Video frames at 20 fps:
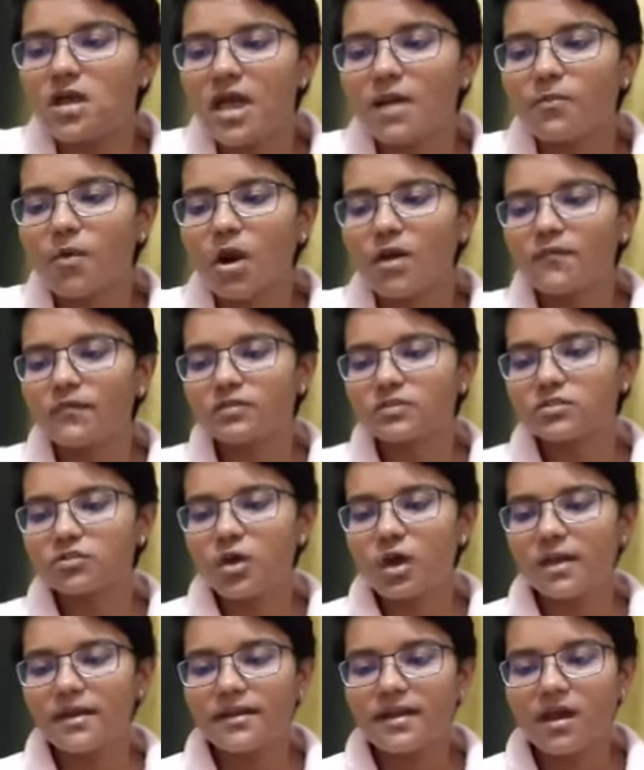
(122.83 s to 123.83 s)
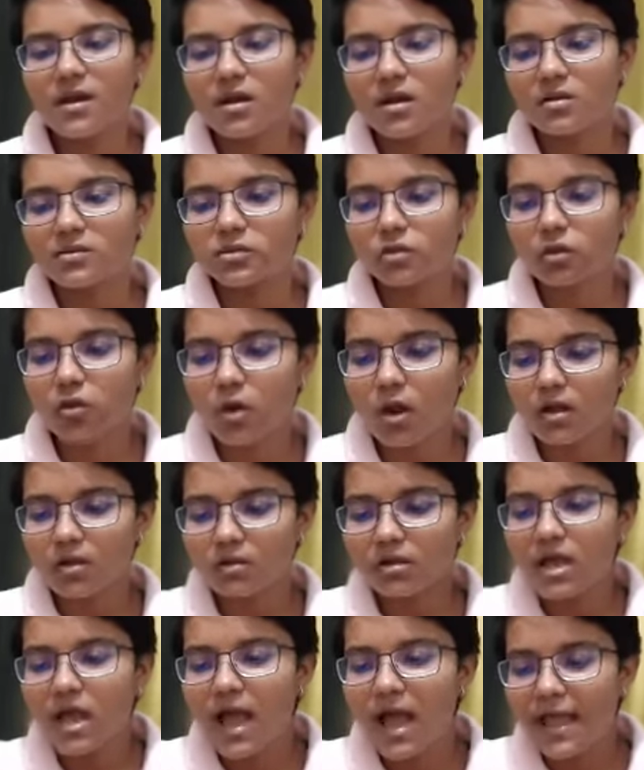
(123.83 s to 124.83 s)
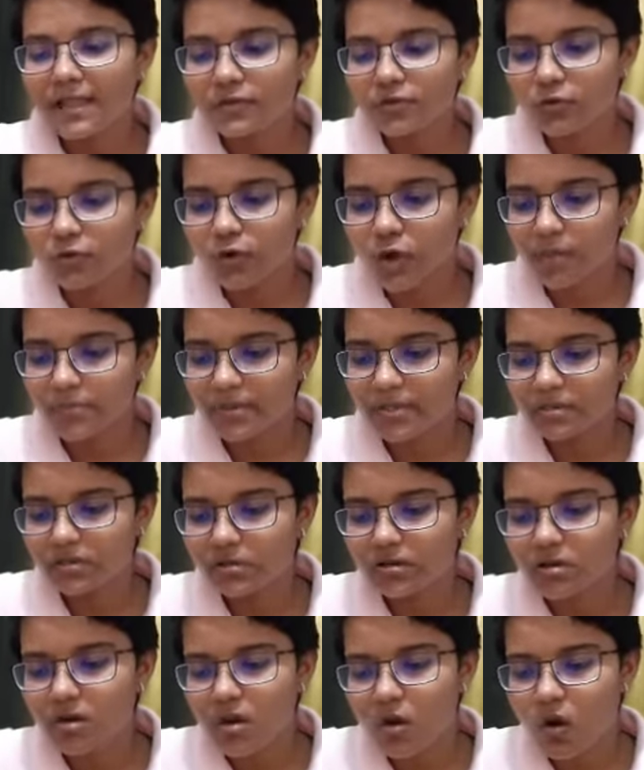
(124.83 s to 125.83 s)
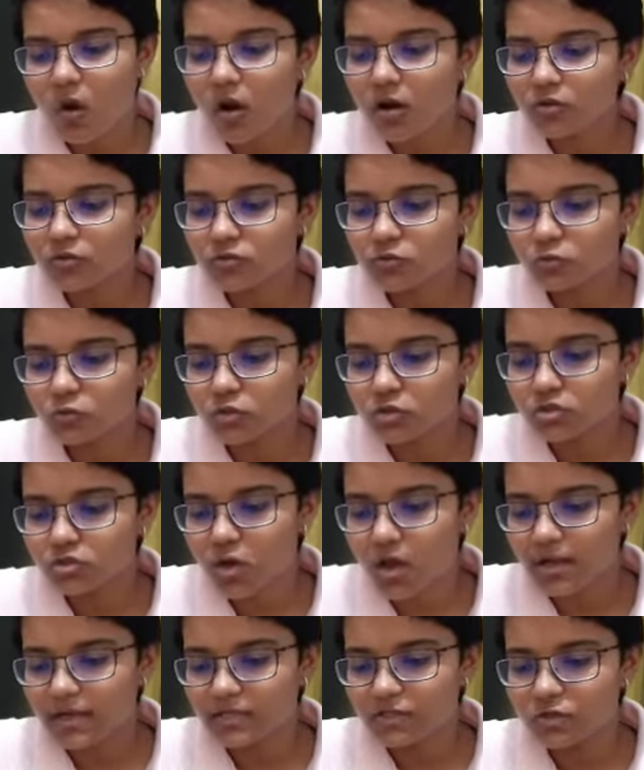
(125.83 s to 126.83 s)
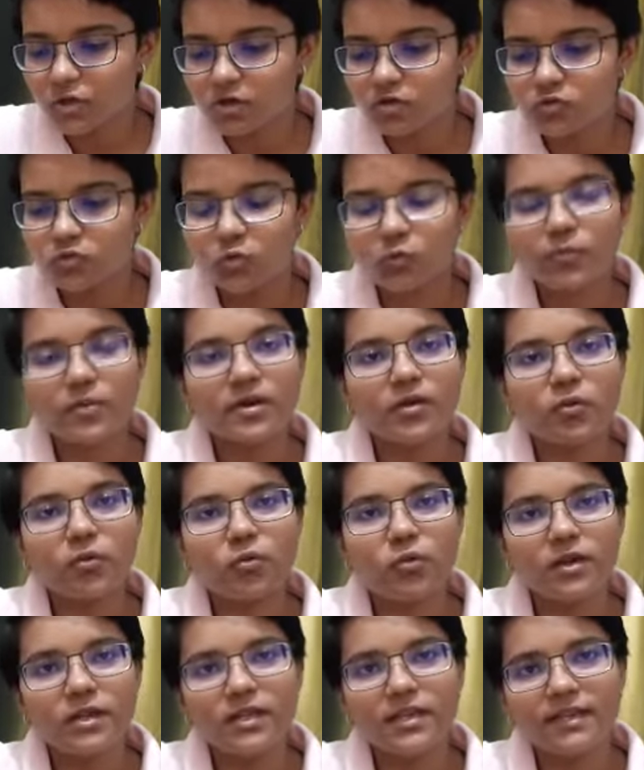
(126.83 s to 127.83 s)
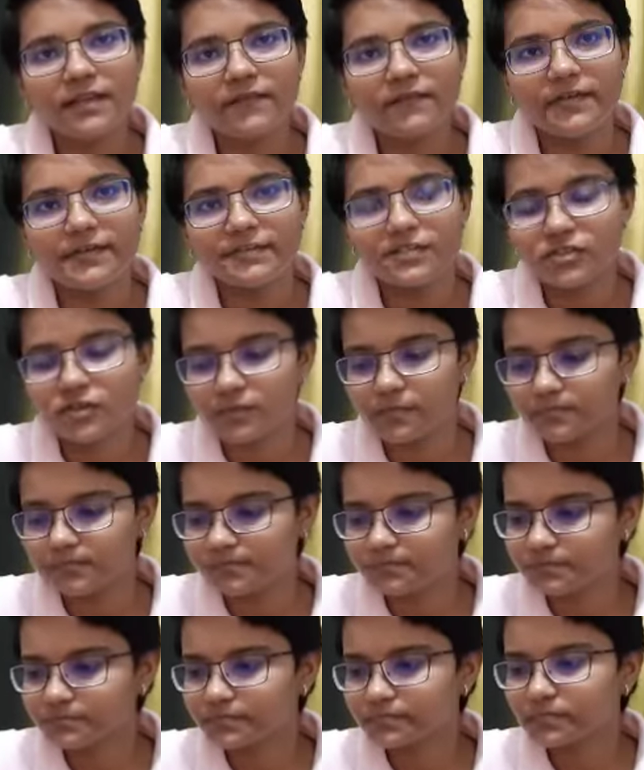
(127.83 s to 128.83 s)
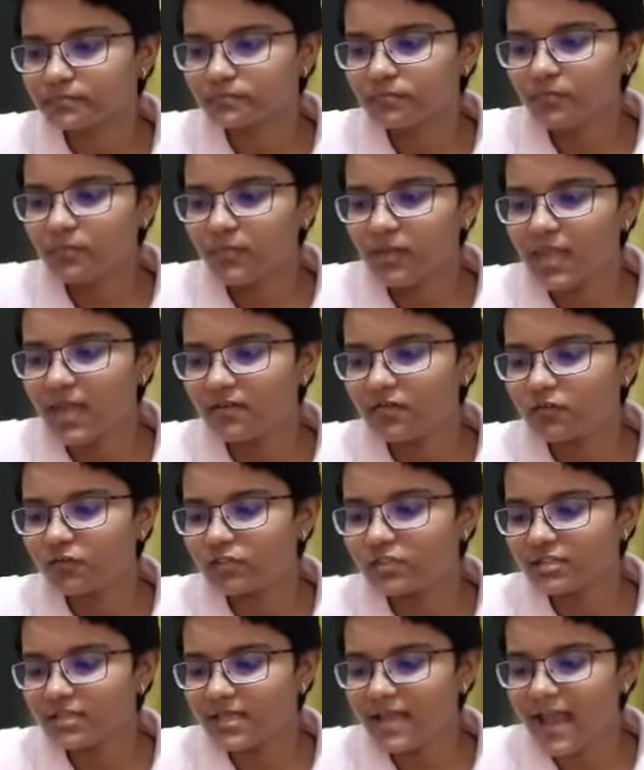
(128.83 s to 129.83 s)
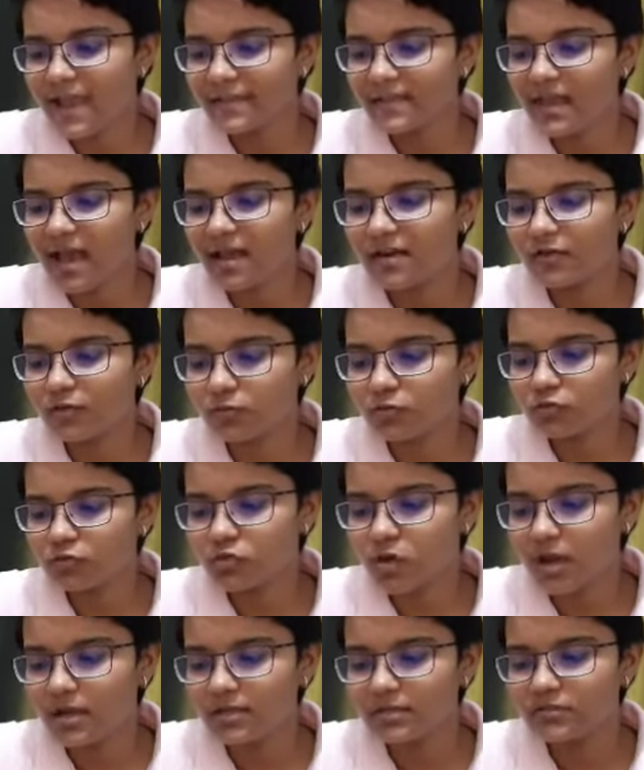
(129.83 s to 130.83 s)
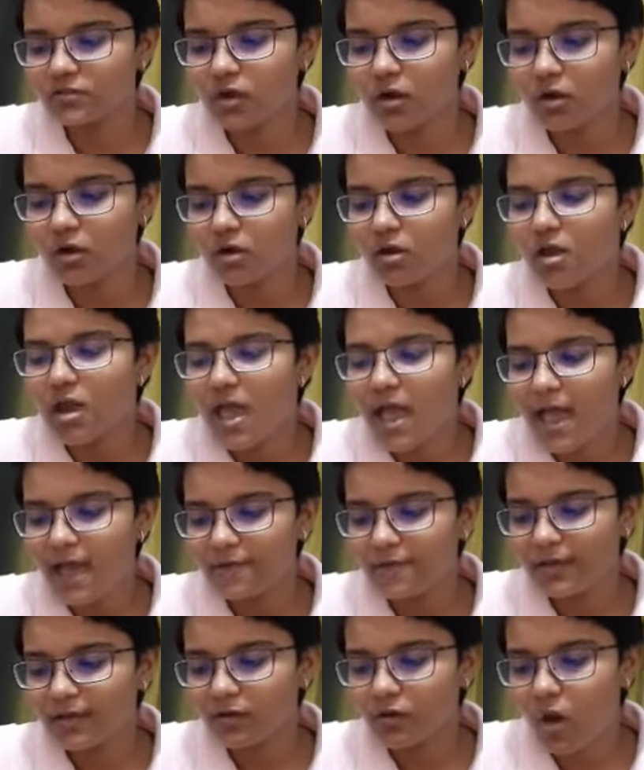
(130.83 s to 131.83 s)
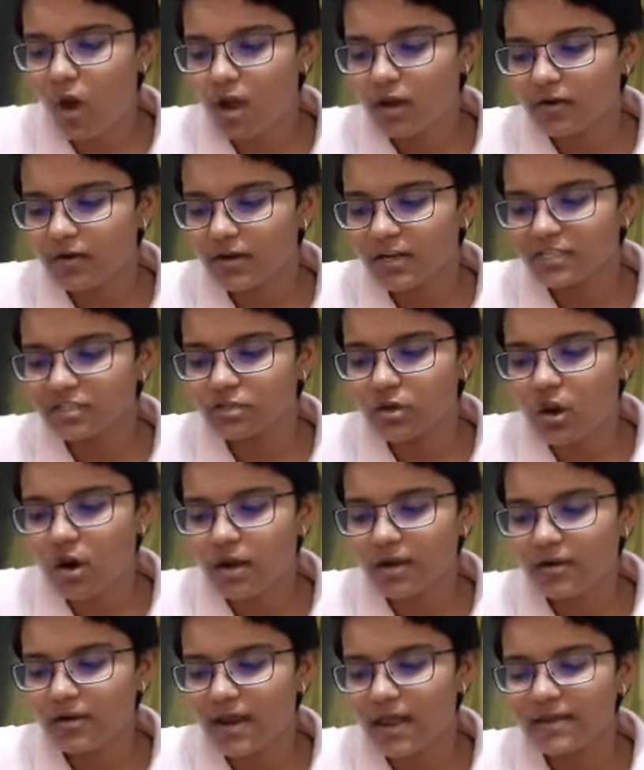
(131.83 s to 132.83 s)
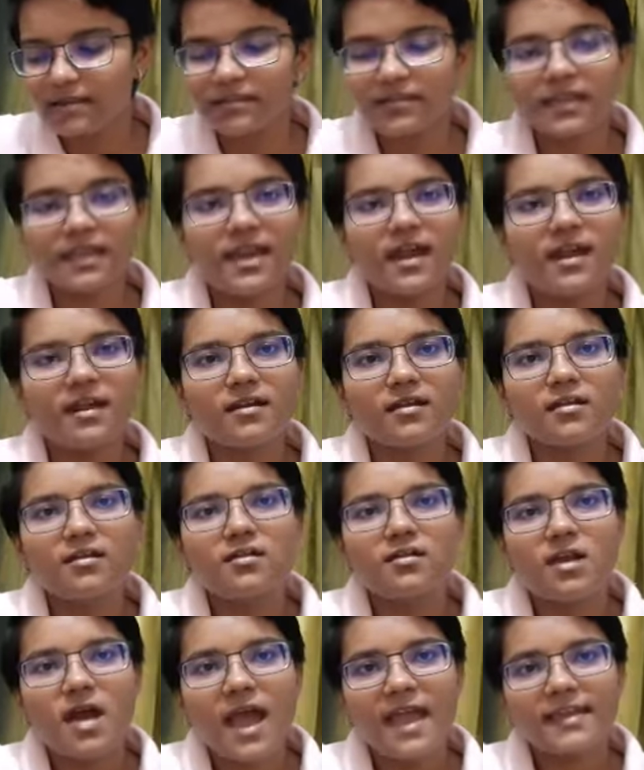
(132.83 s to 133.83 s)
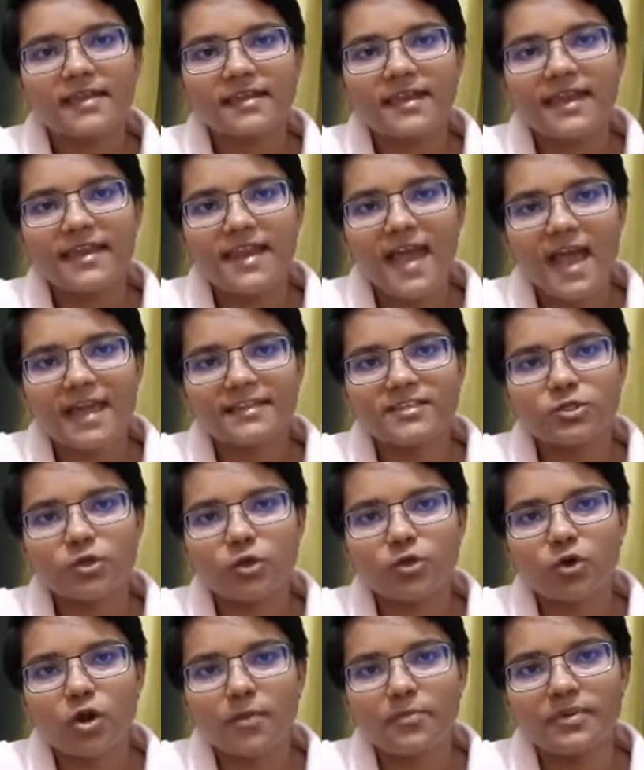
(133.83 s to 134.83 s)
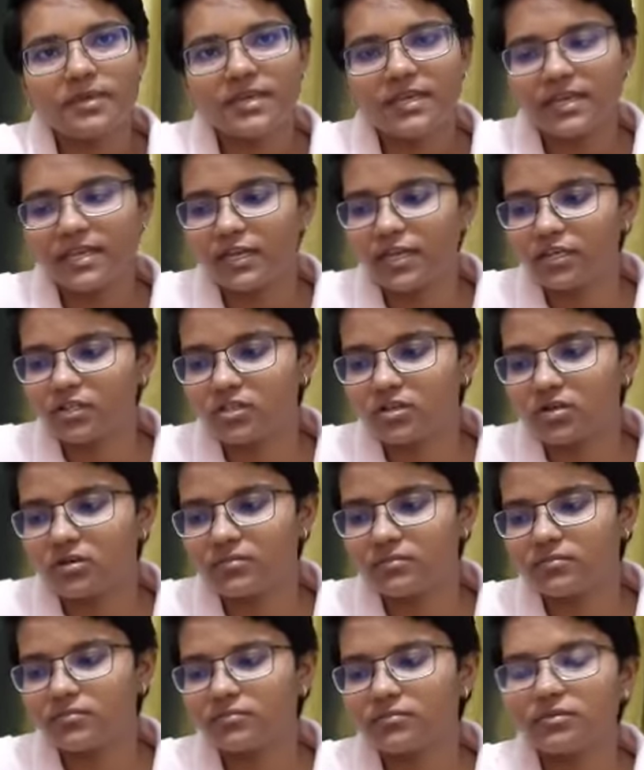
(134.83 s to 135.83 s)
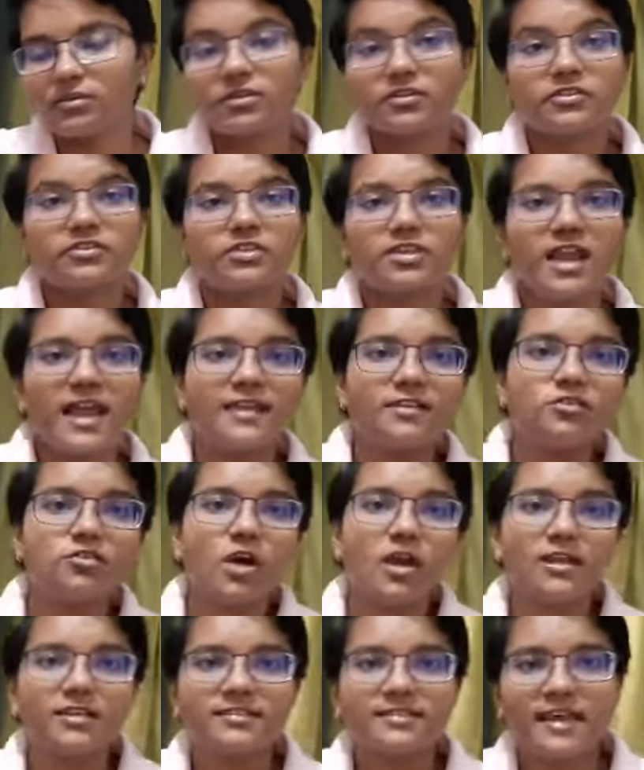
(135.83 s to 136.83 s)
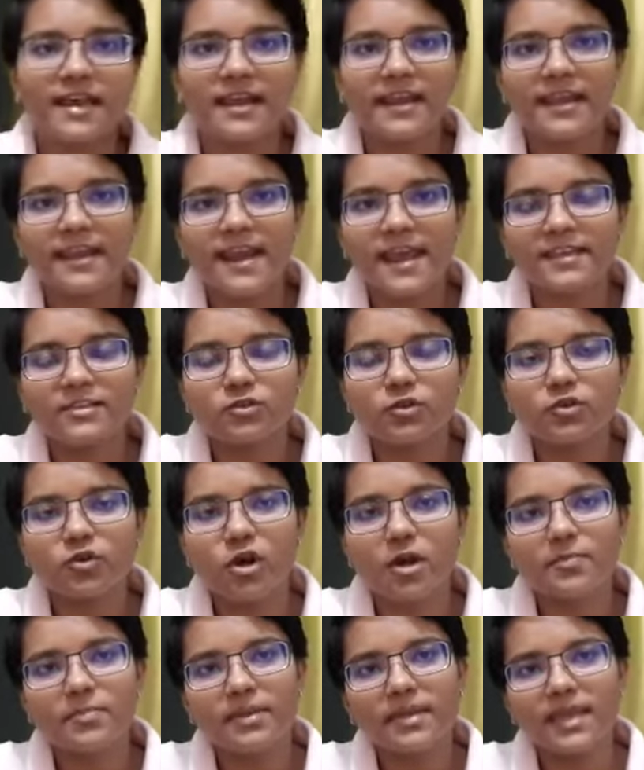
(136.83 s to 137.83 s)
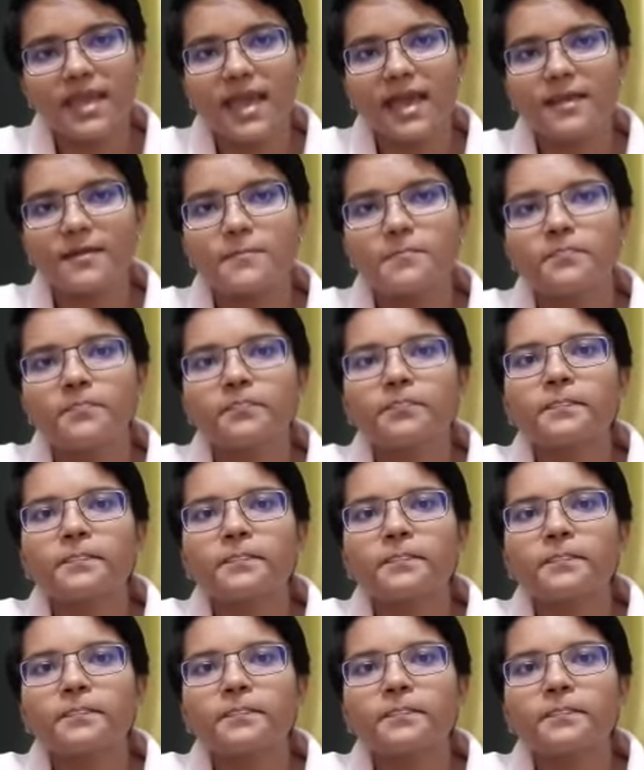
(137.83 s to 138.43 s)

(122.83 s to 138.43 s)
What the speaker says: Amorphous solids are also called isotropic or pseudo-solids or supercooled liquids. And crystalline are true solids or having long range order and they are anisotropic in nature. Crystalline solids are anisotropic and